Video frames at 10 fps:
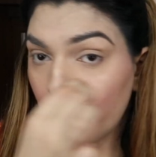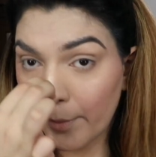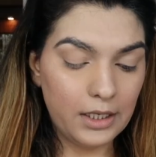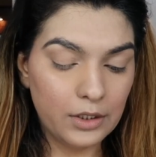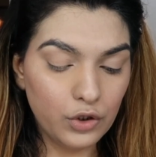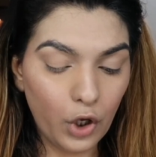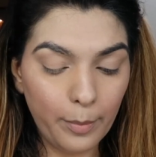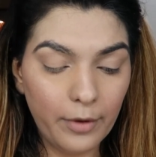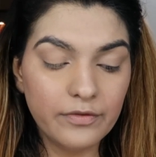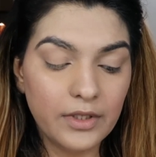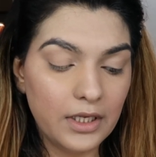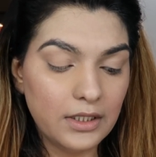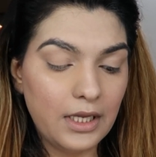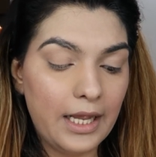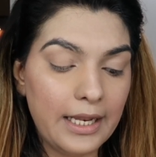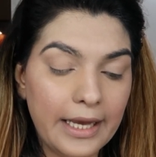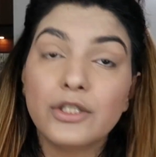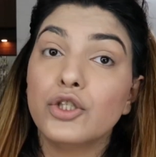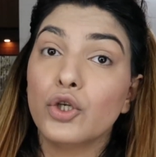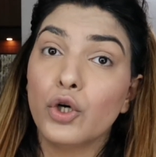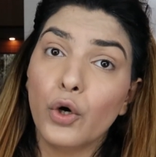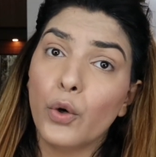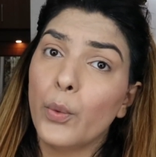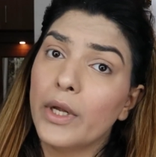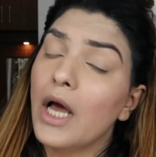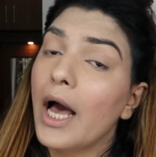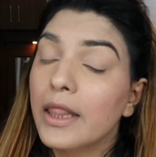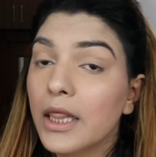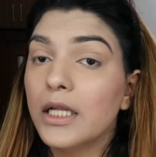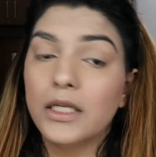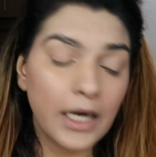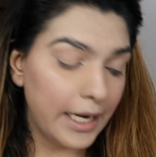And on top of this, I like to go with another